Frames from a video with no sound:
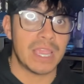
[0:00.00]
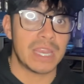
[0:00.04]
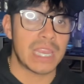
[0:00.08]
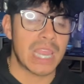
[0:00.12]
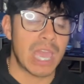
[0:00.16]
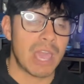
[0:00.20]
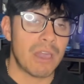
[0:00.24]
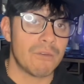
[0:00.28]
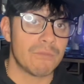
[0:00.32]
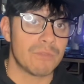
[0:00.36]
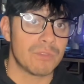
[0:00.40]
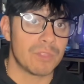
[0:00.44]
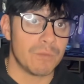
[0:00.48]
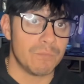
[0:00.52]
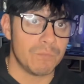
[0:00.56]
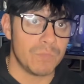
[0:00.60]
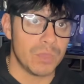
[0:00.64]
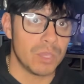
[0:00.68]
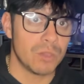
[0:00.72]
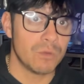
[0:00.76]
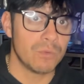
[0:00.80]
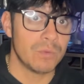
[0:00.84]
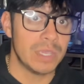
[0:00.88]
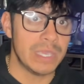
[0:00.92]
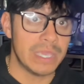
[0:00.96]
now the
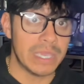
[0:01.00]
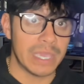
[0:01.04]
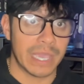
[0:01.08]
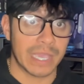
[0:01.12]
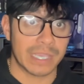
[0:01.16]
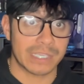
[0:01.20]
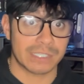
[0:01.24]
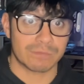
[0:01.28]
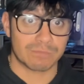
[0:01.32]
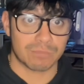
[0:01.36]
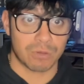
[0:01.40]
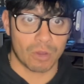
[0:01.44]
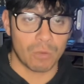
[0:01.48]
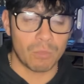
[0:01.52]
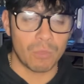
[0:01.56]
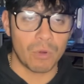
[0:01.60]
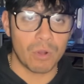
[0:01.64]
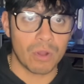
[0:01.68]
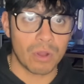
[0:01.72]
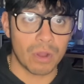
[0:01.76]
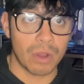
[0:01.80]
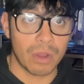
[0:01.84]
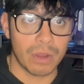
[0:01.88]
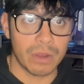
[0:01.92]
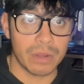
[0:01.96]
Mew EX promo
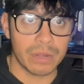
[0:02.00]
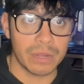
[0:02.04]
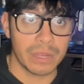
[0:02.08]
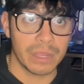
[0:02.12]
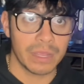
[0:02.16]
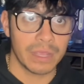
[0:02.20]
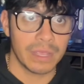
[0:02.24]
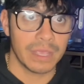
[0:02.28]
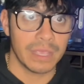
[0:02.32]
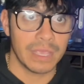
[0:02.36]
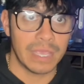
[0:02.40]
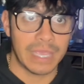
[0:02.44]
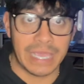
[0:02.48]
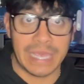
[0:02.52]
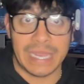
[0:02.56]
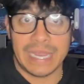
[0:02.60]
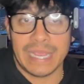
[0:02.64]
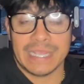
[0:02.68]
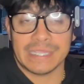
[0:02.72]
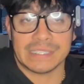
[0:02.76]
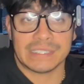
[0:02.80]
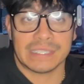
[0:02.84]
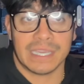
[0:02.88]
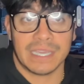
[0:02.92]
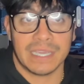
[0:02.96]
card in
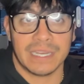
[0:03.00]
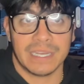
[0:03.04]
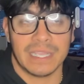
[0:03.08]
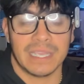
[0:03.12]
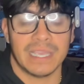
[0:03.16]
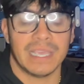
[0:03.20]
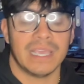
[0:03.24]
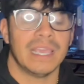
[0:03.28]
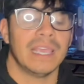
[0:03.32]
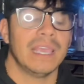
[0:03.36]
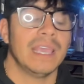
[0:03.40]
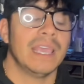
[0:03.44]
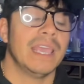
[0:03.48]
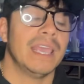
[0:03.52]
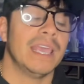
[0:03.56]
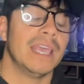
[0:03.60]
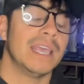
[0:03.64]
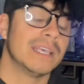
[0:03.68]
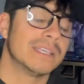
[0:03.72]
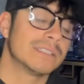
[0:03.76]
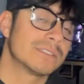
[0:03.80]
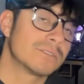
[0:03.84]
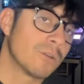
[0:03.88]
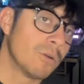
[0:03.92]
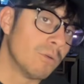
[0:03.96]
A10
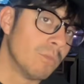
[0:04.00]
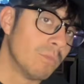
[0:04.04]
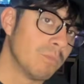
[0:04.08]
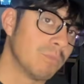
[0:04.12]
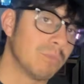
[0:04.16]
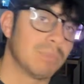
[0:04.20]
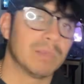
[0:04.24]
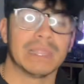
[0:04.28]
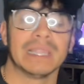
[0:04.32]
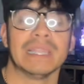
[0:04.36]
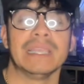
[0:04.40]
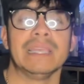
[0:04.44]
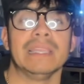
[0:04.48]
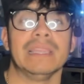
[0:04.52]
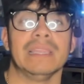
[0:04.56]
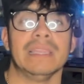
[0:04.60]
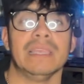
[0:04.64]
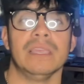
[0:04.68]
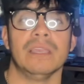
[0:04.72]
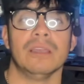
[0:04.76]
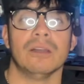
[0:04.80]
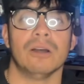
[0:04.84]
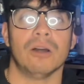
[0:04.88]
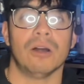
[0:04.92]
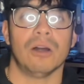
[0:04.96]
is
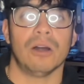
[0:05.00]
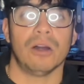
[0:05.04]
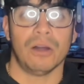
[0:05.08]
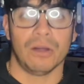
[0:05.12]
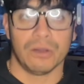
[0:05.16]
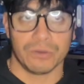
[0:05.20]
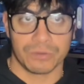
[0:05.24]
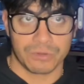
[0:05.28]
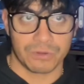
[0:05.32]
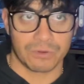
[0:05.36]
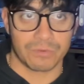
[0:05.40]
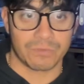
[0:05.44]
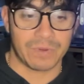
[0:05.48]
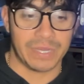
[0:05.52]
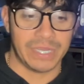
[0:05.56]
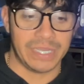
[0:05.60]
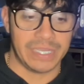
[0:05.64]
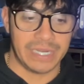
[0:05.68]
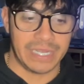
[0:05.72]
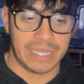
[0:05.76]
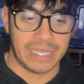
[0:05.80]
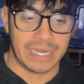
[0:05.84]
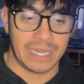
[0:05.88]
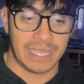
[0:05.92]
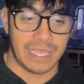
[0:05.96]
completely
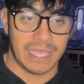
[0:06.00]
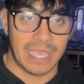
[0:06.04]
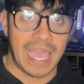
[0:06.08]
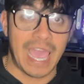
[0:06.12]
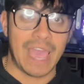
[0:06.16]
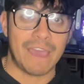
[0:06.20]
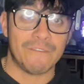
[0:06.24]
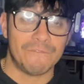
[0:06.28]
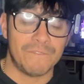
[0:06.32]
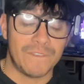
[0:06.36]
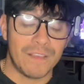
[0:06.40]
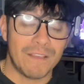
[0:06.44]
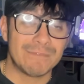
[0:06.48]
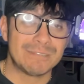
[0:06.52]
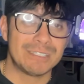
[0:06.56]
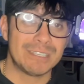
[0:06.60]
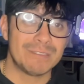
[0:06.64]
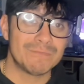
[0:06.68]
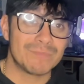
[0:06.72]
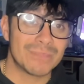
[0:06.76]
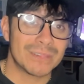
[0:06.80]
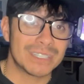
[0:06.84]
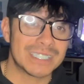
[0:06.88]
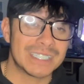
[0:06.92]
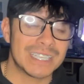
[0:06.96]
underrated. At
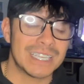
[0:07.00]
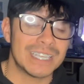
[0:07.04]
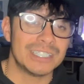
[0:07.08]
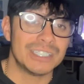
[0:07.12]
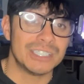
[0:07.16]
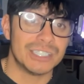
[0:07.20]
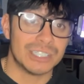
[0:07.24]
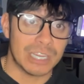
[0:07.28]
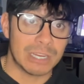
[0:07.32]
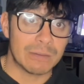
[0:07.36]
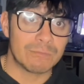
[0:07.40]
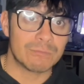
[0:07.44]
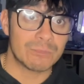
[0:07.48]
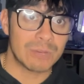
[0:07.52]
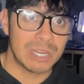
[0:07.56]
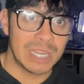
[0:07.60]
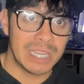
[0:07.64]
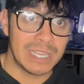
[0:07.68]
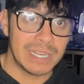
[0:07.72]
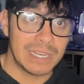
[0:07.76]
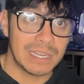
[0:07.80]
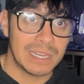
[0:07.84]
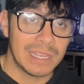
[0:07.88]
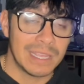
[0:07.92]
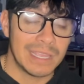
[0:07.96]
15% gem
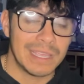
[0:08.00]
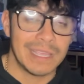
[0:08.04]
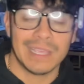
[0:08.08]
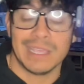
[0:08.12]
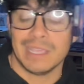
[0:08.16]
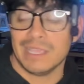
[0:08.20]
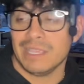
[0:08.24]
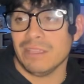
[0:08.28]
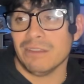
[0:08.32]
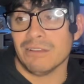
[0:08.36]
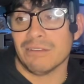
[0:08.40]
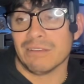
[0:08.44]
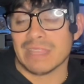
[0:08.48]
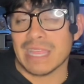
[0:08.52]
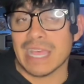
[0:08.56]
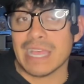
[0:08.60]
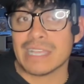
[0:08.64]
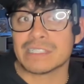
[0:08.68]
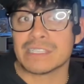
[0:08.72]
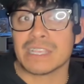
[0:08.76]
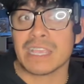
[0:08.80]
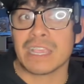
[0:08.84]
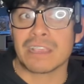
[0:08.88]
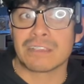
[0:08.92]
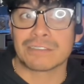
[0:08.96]
rate,
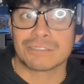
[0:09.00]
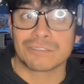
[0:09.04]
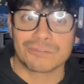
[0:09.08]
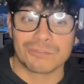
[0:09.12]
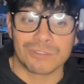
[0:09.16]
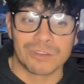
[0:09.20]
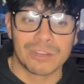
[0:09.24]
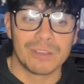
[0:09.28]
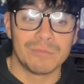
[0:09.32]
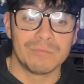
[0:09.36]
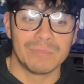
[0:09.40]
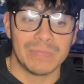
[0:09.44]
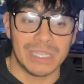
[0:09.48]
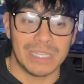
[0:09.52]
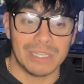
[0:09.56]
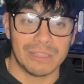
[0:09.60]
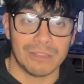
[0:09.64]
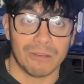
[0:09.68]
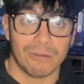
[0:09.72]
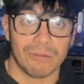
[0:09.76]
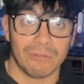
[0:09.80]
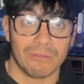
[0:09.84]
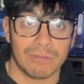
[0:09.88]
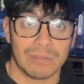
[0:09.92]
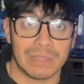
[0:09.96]
that's extremely
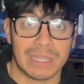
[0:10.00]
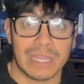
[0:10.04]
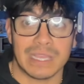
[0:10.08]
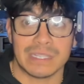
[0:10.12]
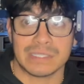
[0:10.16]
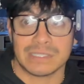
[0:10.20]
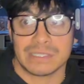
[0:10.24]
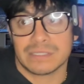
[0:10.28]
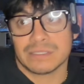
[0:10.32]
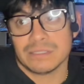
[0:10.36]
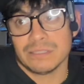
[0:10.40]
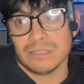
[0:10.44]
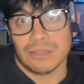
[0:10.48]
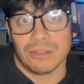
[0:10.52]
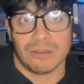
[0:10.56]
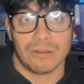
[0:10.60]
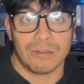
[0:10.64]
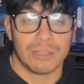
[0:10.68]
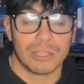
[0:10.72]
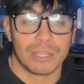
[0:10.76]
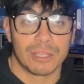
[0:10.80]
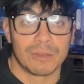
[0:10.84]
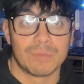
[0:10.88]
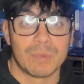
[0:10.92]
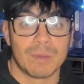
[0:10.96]
low. That's, a
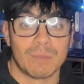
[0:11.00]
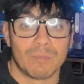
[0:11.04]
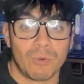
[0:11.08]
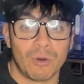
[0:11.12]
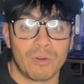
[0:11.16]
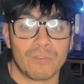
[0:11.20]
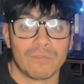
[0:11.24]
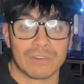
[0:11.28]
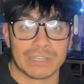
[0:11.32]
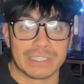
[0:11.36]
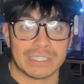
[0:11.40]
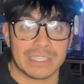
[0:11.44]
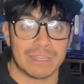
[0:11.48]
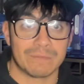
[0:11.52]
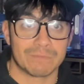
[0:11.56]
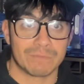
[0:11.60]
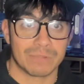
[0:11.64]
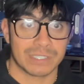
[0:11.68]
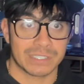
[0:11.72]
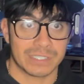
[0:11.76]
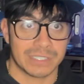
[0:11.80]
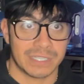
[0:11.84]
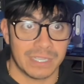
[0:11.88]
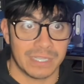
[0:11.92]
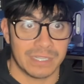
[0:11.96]
little bit more over
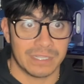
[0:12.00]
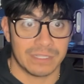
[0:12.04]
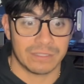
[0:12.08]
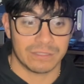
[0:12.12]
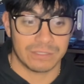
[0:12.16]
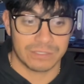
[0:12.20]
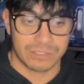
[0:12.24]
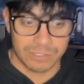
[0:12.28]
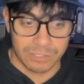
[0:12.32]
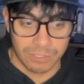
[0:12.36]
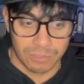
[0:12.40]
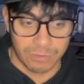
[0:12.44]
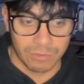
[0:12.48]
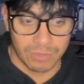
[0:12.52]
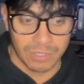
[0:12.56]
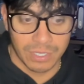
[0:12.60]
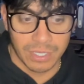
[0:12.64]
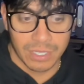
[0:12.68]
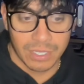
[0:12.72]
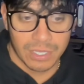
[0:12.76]
10%. So,